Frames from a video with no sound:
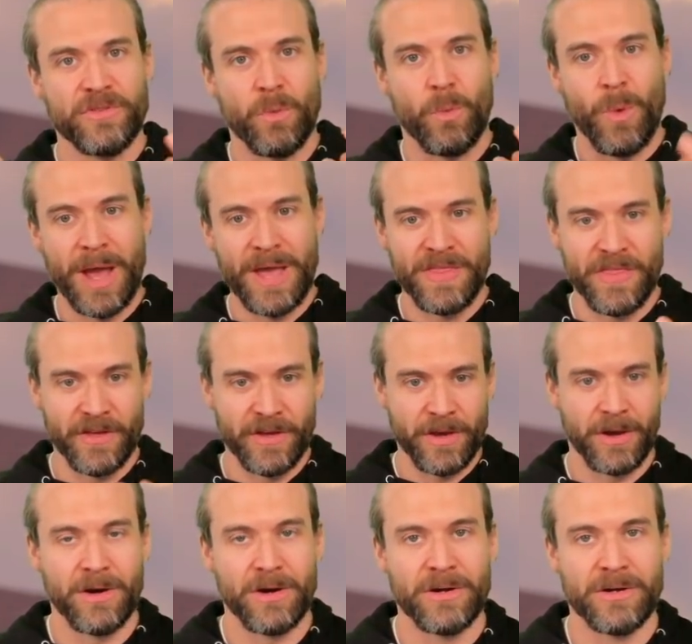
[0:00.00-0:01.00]
the way that the
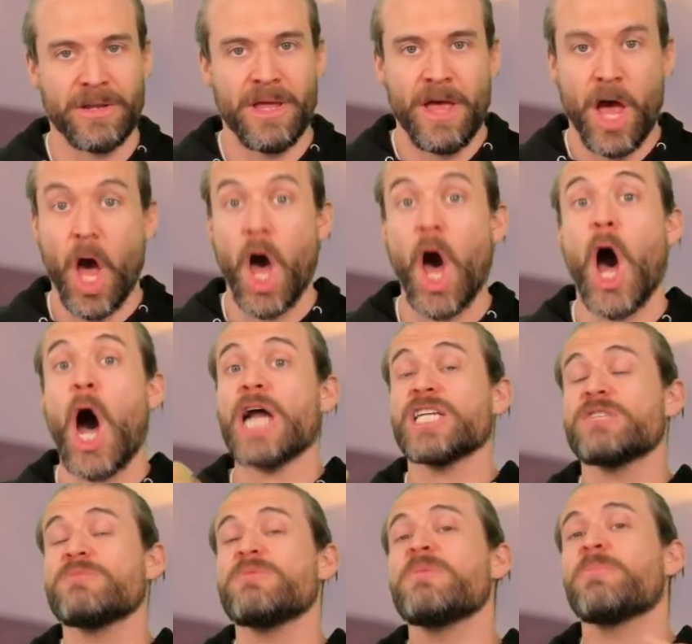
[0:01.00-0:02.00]
card
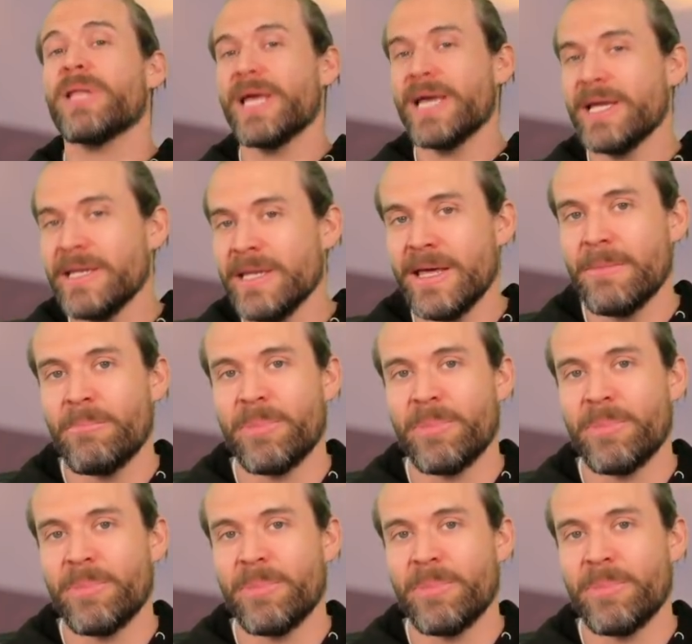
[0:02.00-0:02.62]
ought to be played,